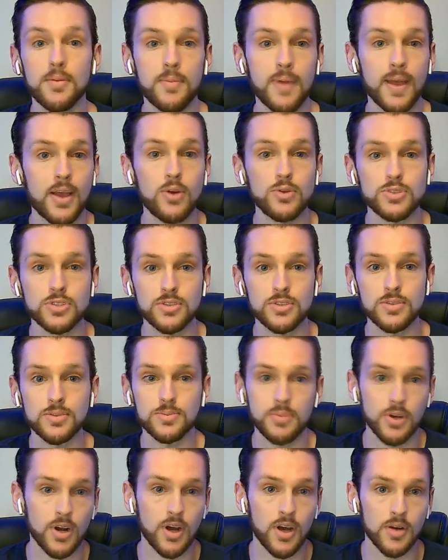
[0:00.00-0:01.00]
my coaches
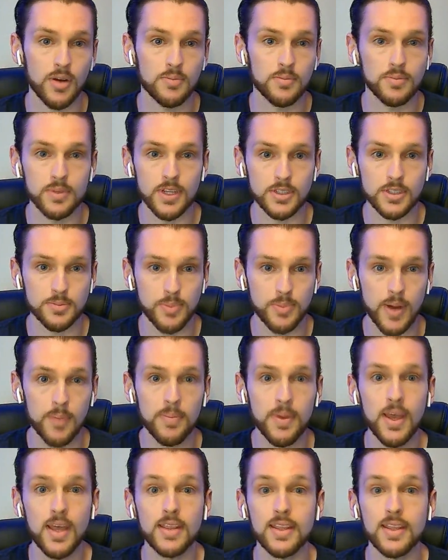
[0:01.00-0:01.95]
put on this prep